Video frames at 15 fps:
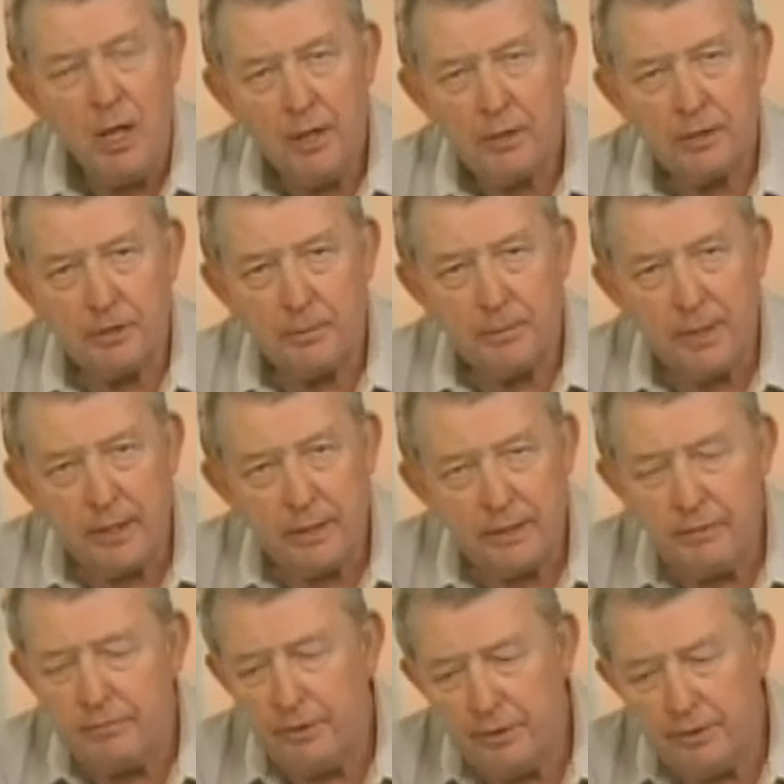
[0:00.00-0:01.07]
because I'm not
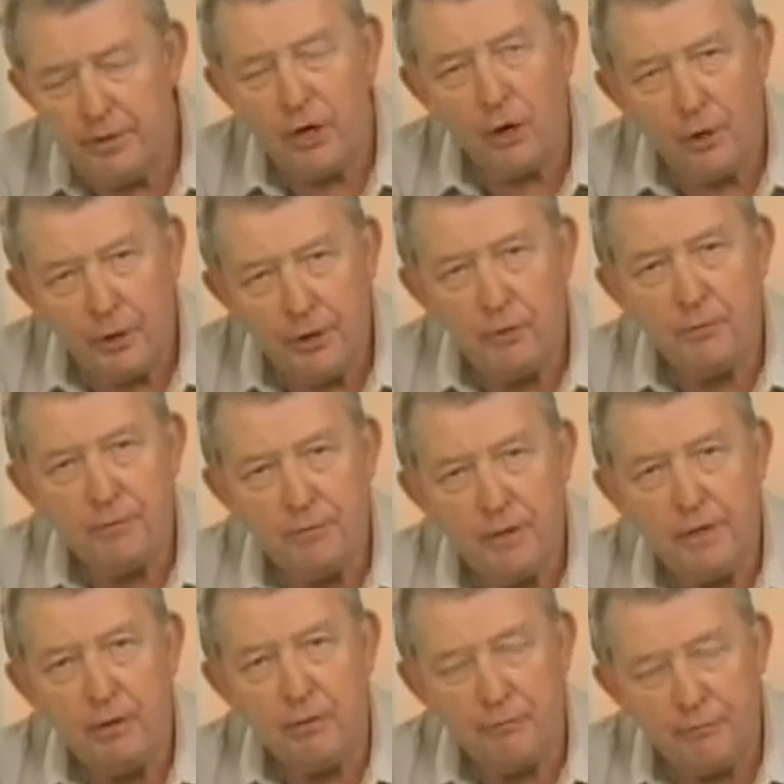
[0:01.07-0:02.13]
giving you the
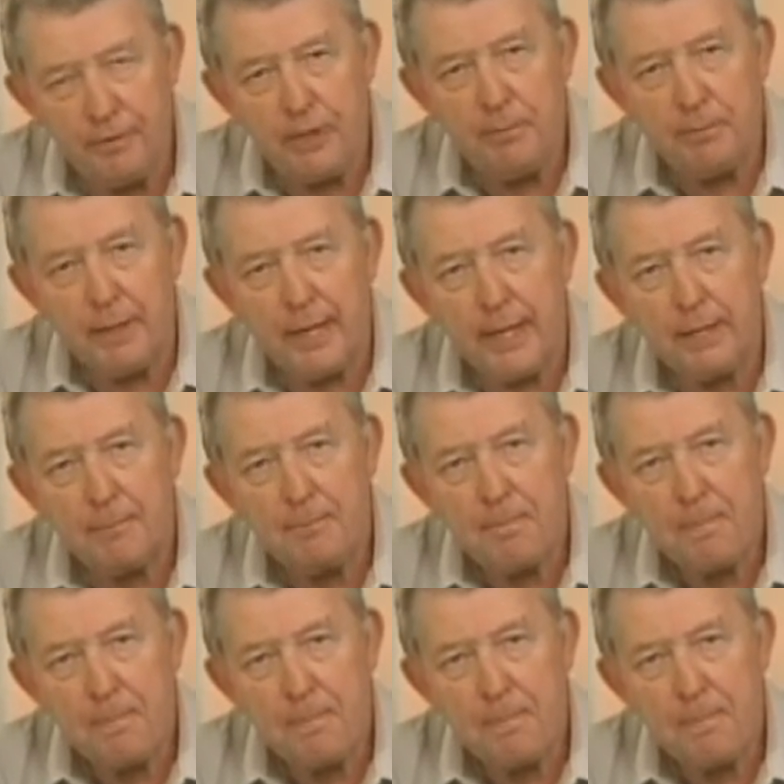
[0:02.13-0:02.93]
audio-video feedback